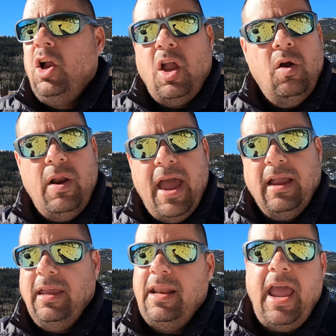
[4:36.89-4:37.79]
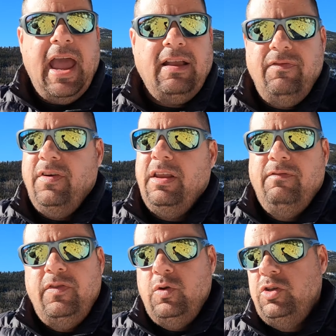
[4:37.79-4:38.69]
Kodak and Agfa
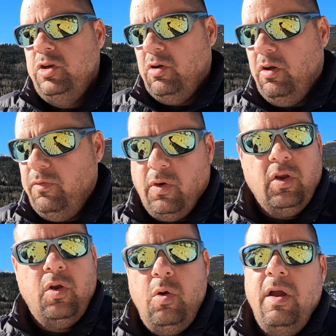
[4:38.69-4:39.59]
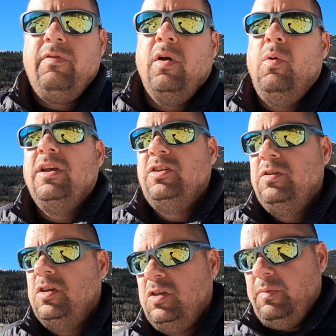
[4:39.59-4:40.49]
and Fuji or Ilford or whoever it was,
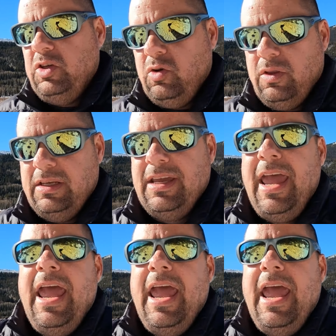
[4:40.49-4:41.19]
just to be sure that